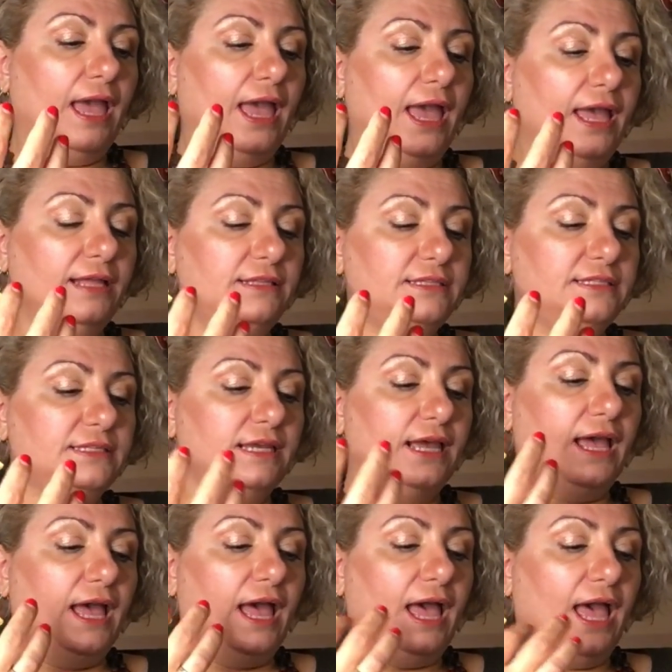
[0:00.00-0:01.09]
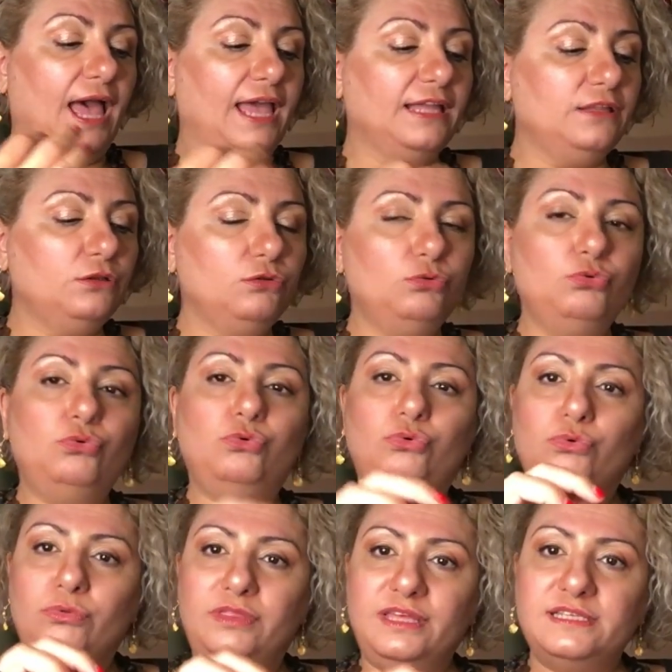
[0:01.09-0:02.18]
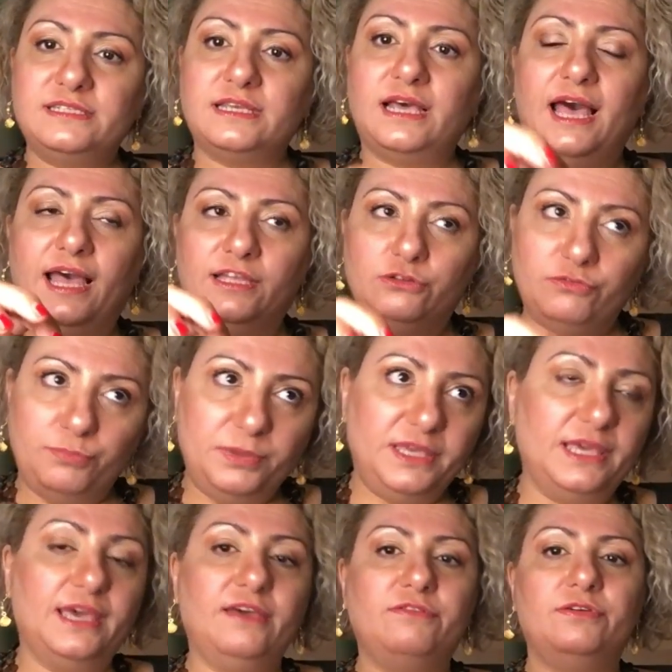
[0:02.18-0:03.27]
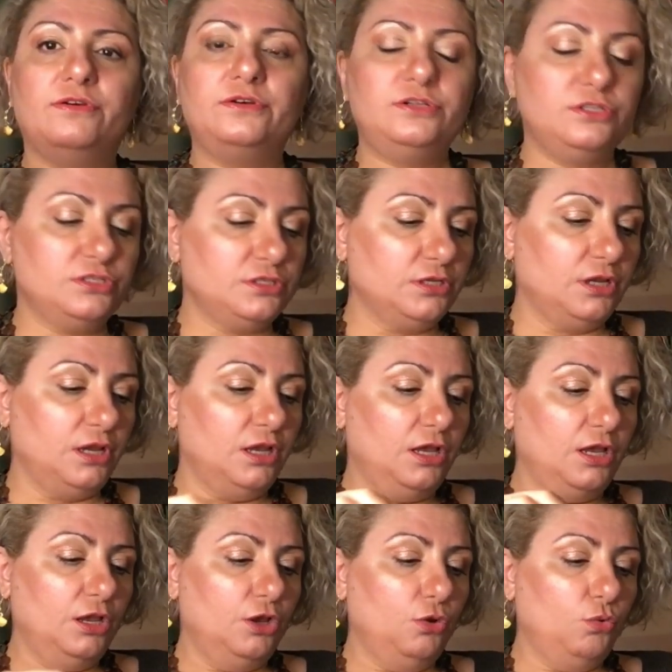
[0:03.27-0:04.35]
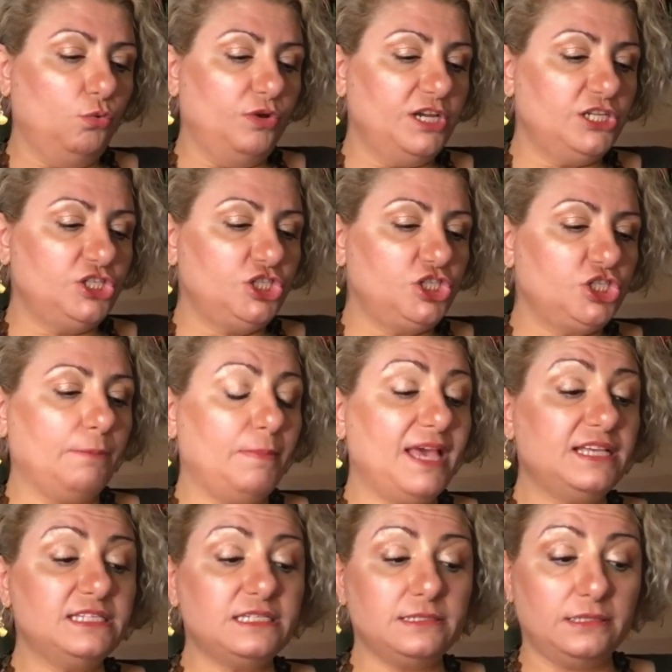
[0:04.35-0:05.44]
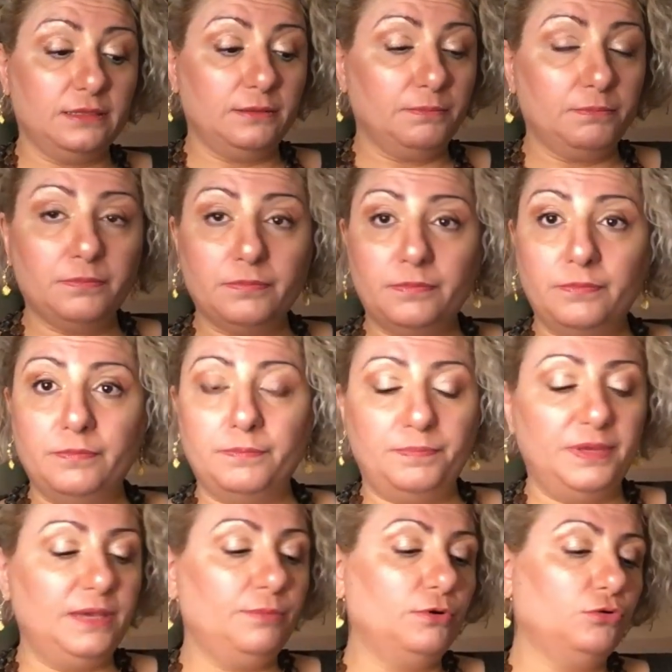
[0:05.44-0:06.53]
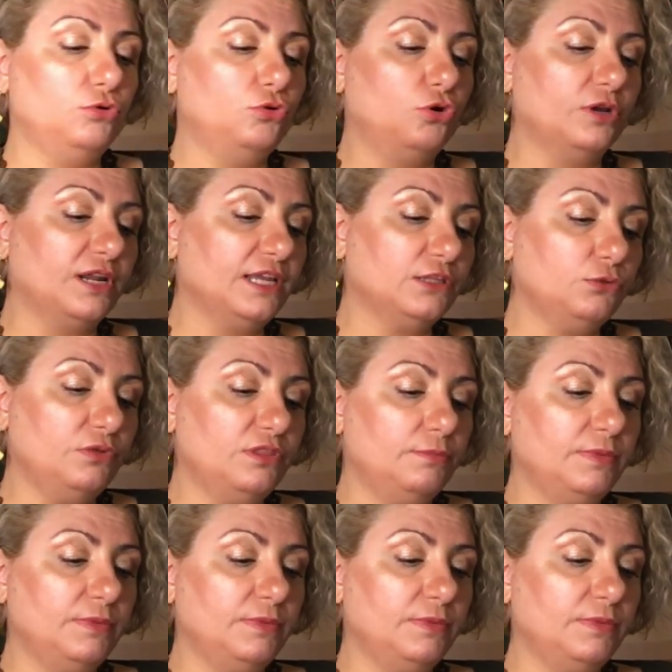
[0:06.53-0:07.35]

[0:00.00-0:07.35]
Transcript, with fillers: And I do these kind of behaviors which makes people who connect with